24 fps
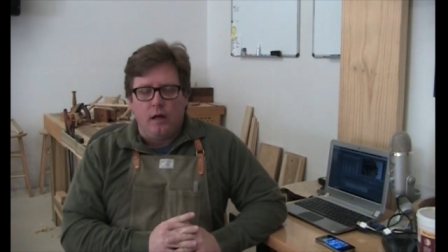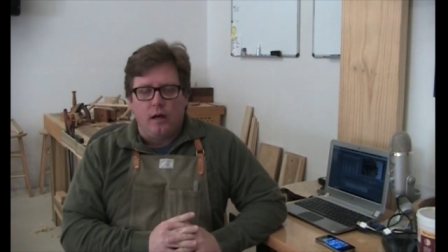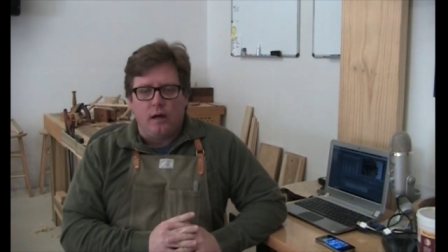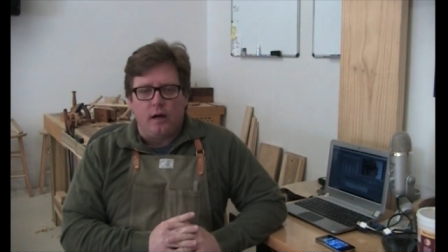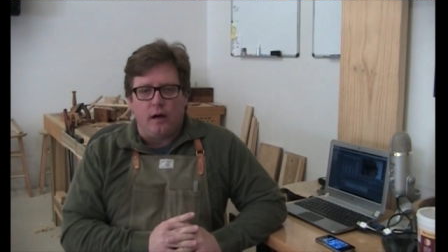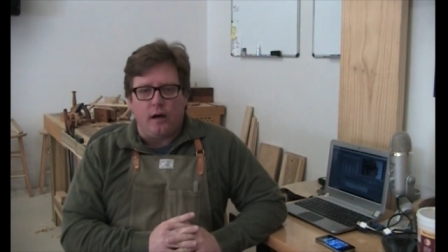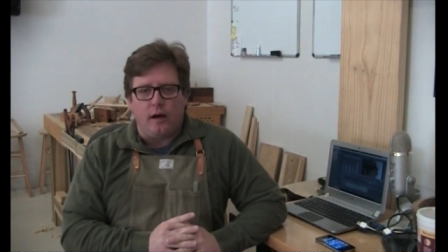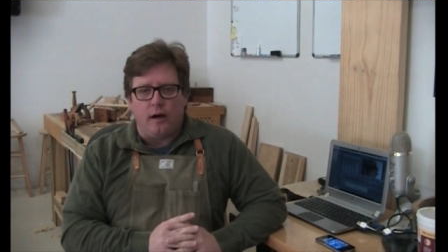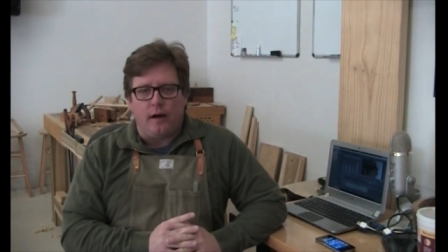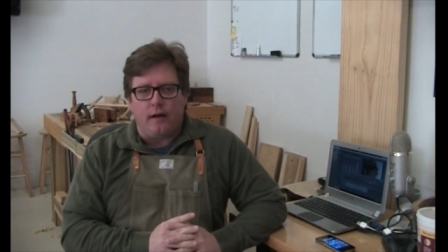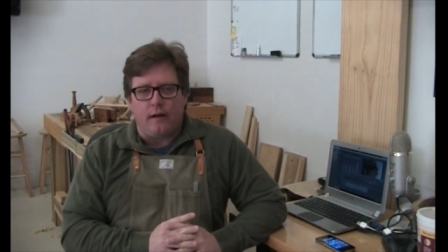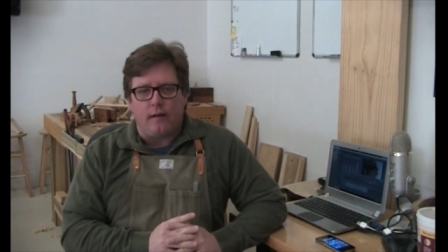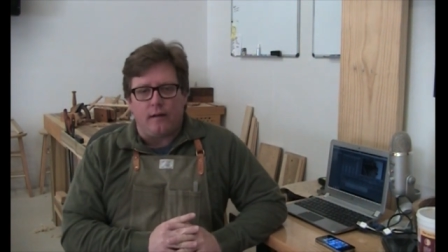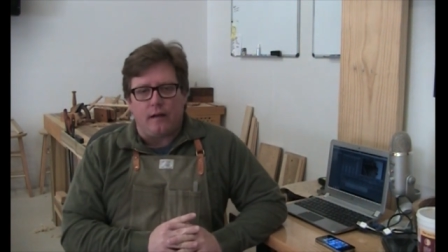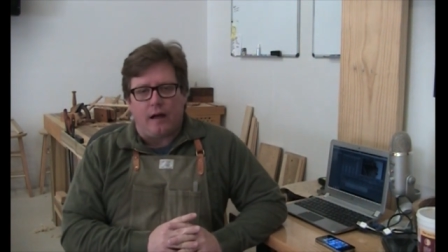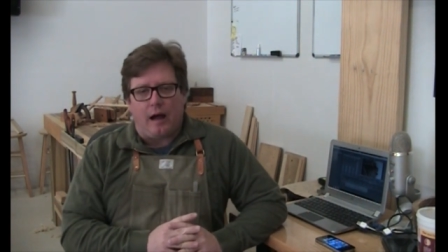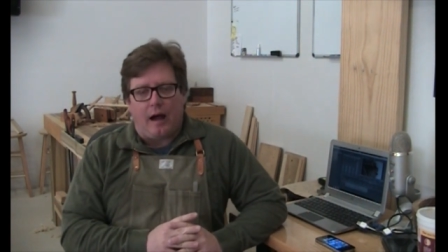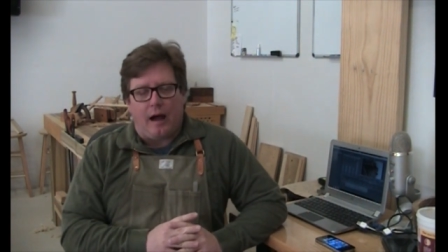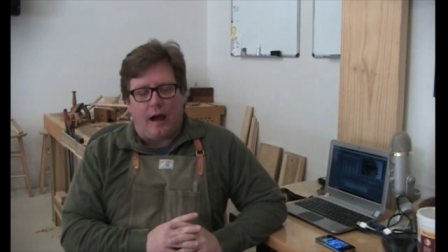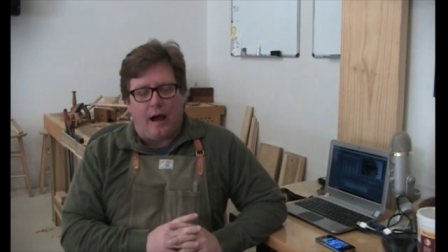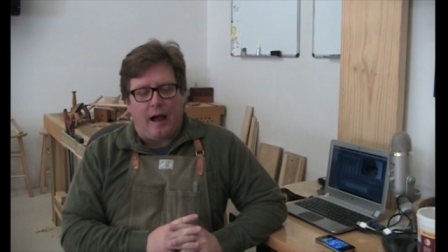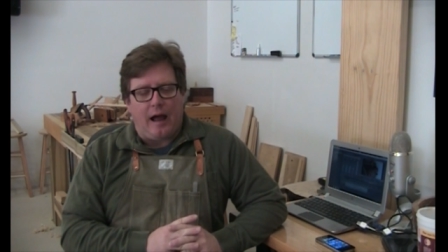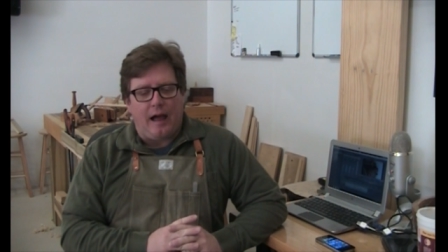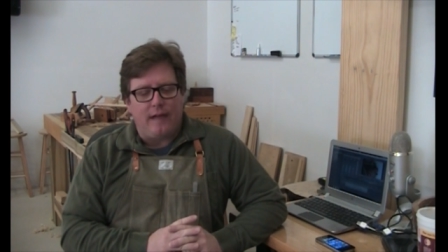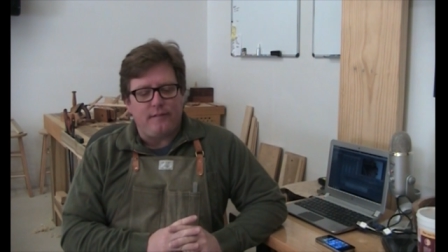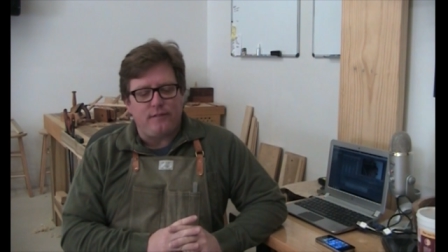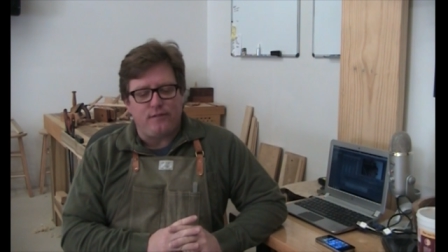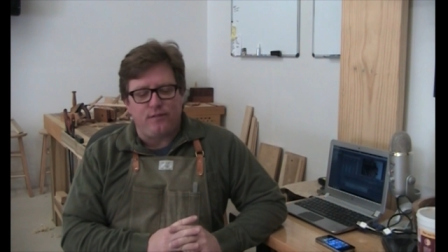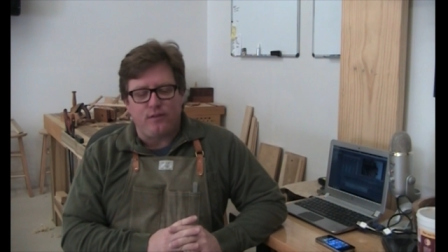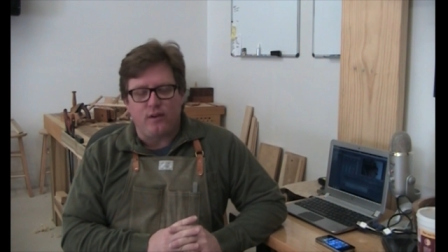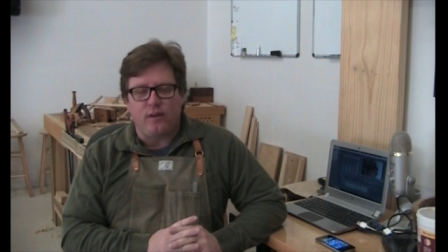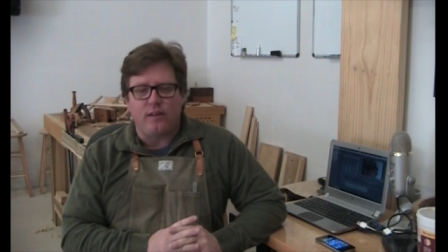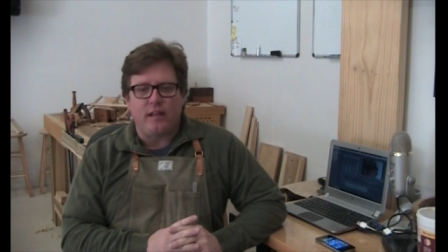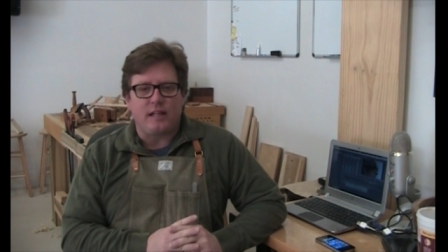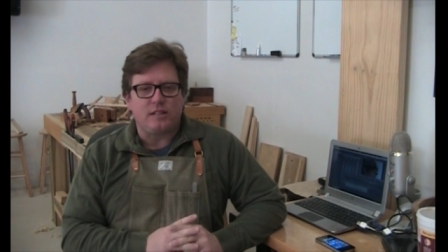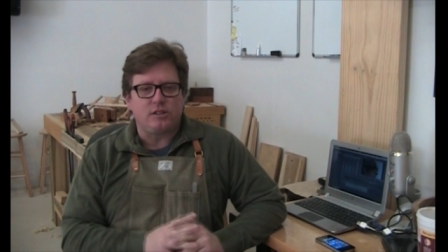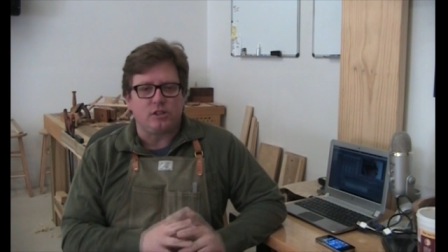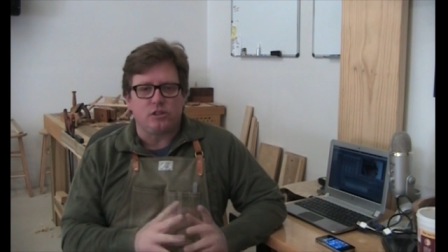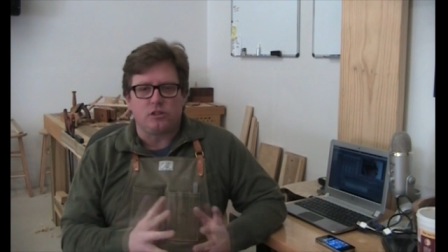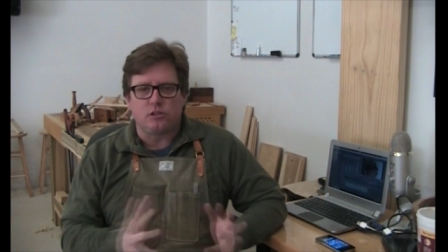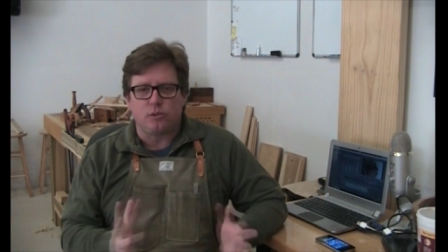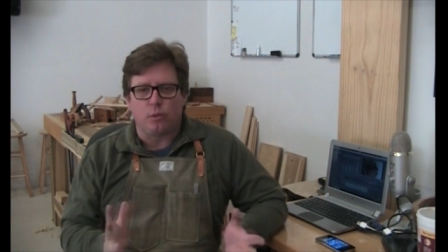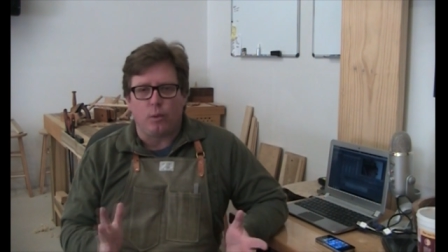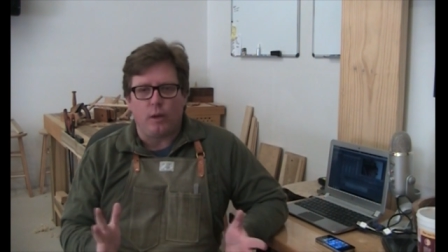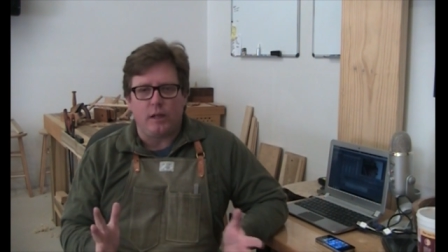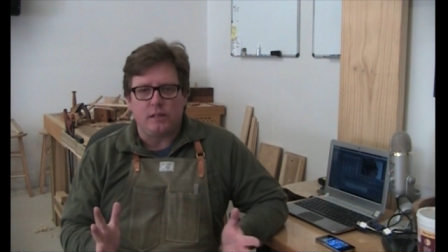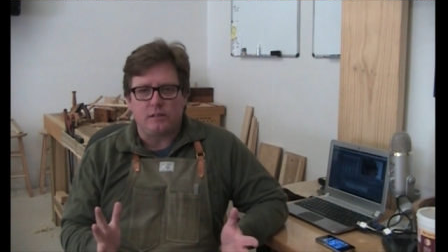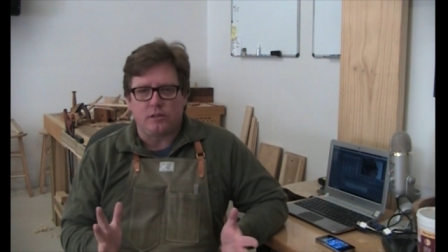Uh, I have a feeling that's just
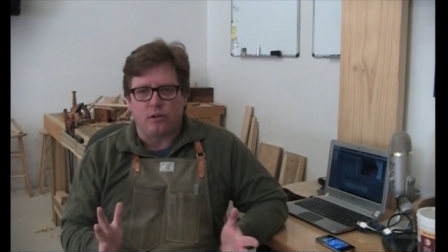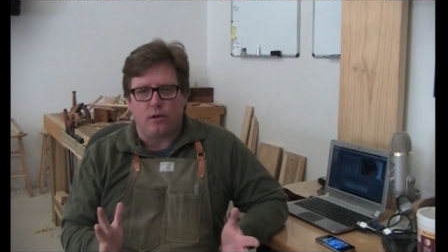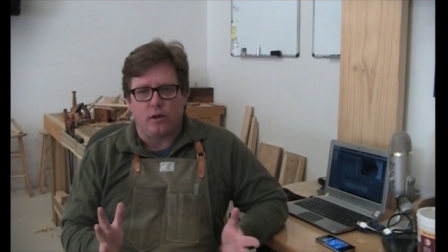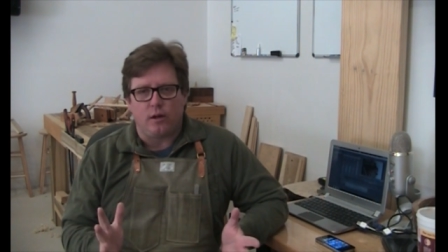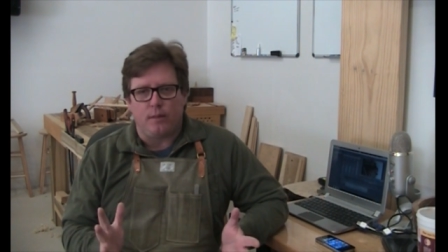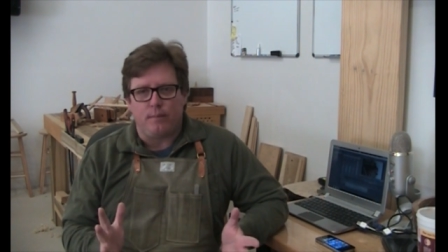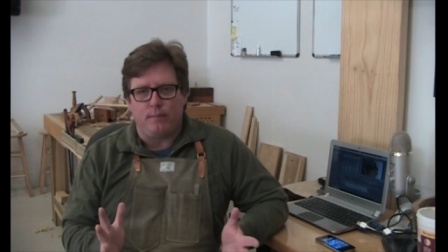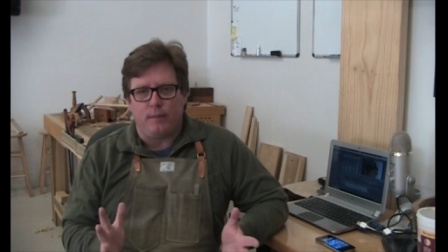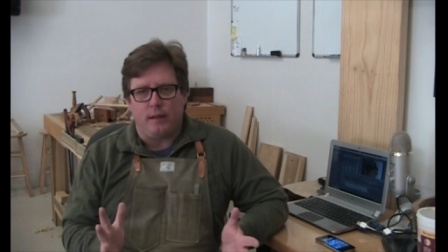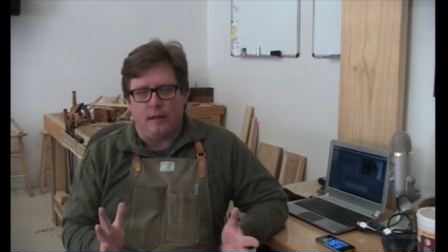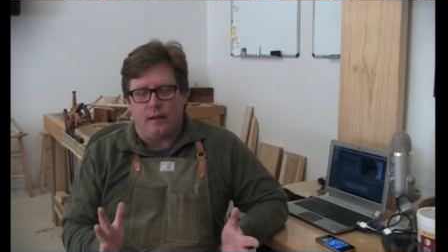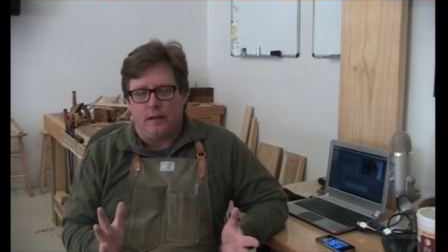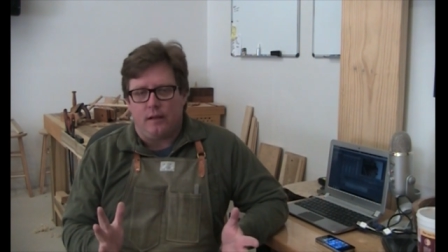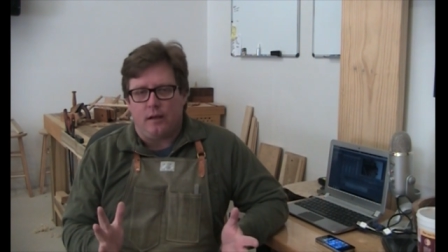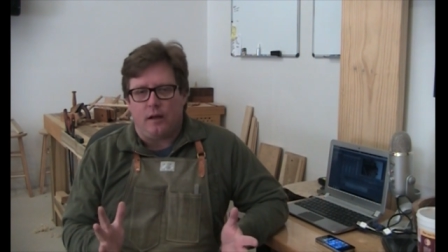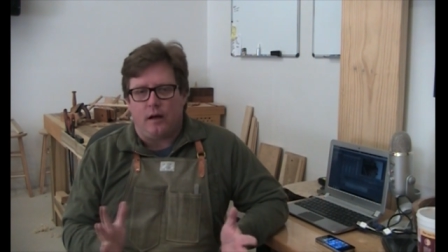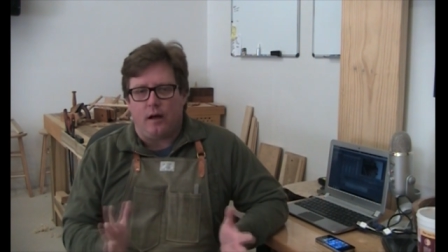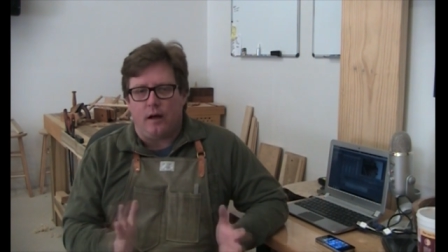the way it's going to be.